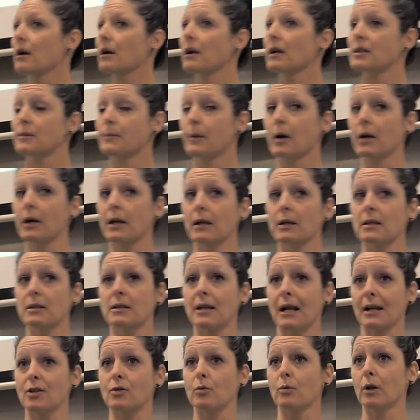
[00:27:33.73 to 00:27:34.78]
experienced
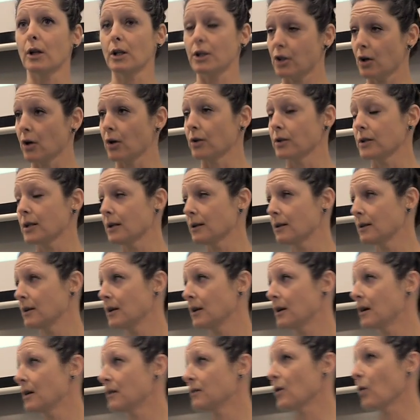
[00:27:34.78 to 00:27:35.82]
sexual assault.
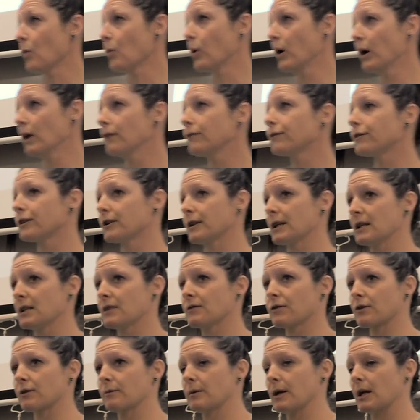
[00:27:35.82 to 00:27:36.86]
The willfulness
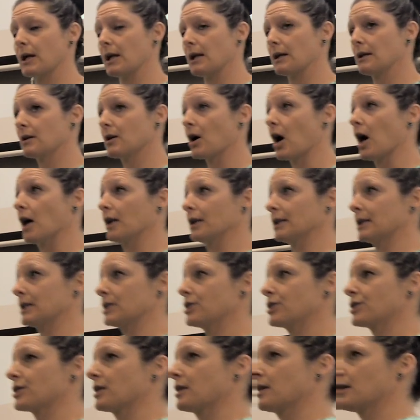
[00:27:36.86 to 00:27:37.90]
for me in college